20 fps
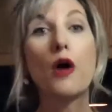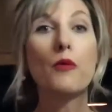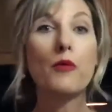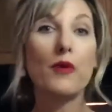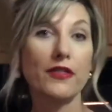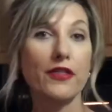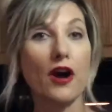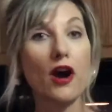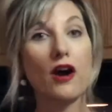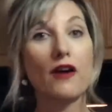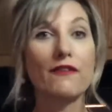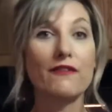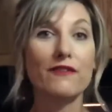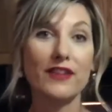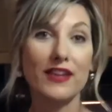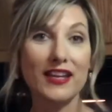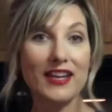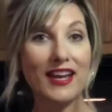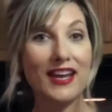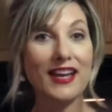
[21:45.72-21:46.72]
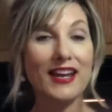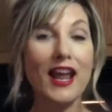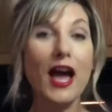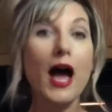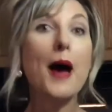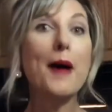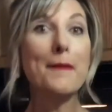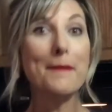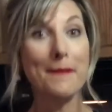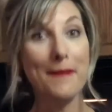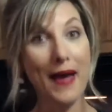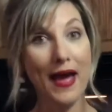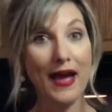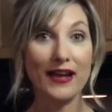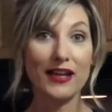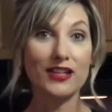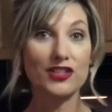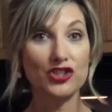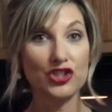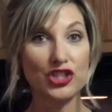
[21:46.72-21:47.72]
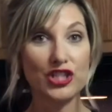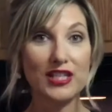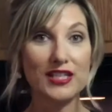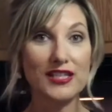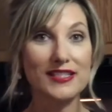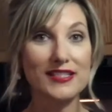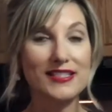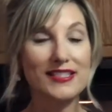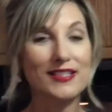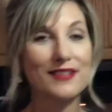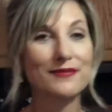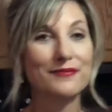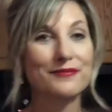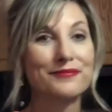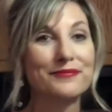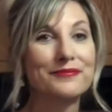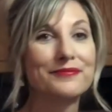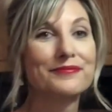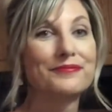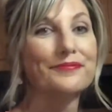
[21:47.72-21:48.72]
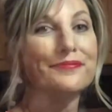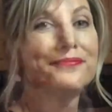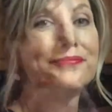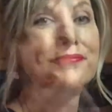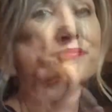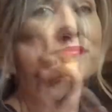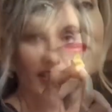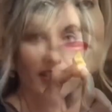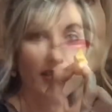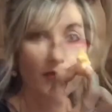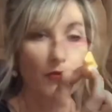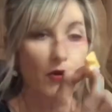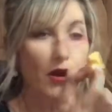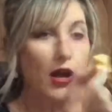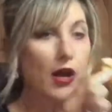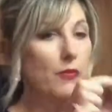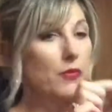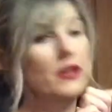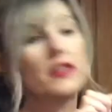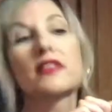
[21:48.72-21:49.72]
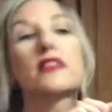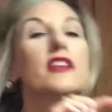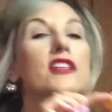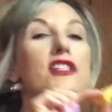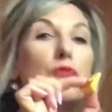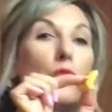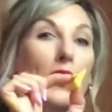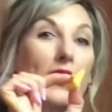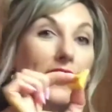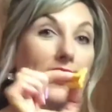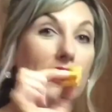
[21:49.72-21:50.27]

with our vegan mac and cheese. Seriously, why wouldn't this one